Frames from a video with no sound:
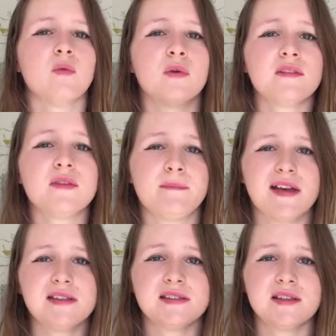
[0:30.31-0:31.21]
One of the
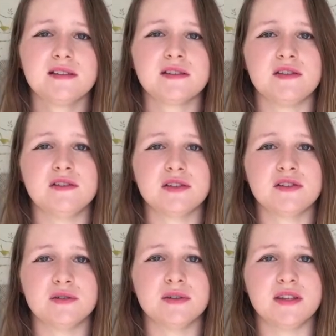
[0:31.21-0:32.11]
best things that you can
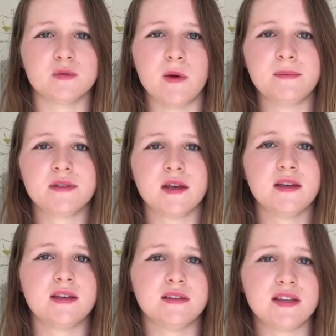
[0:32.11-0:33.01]
do with this
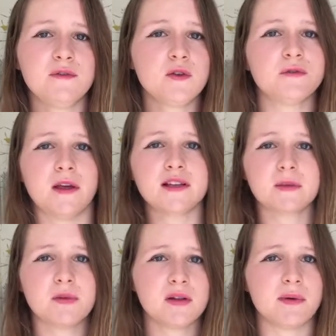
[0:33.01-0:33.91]
website is if you're
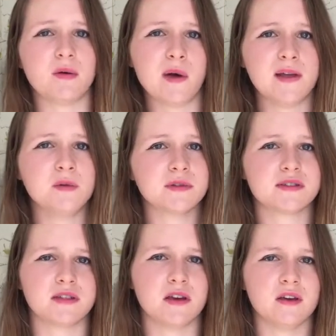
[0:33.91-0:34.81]
flexible about where you want
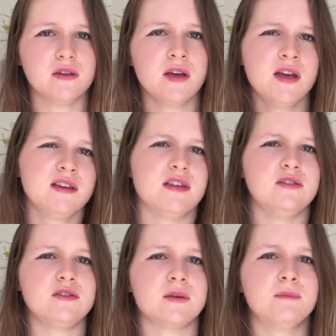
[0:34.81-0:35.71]
to go, then
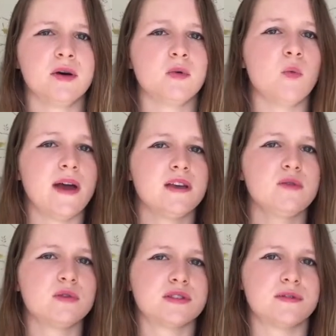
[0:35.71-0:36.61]
you can put where
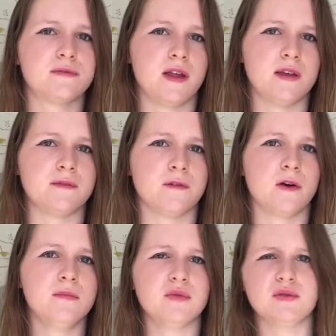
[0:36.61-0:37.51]
you want to fly
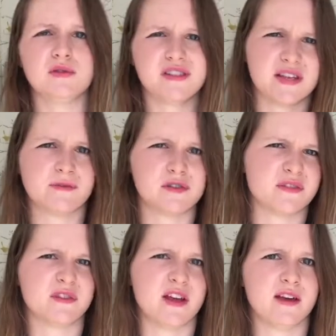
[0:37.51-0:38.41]
from or several
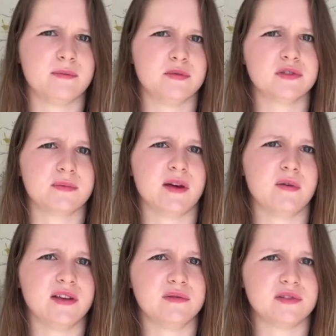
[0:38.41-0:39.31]
different airports about
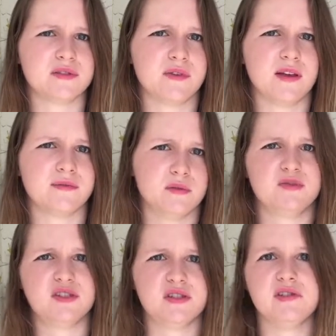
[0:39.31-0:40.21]
where you want to fly from,
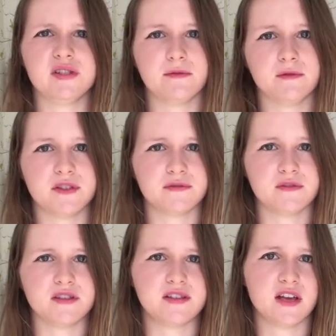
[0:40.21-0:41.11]
just do several
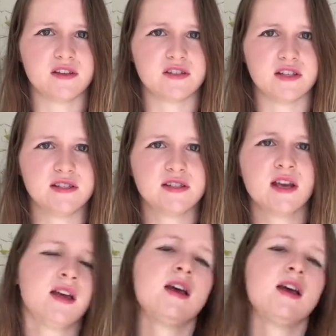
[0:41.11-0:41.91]
different searches,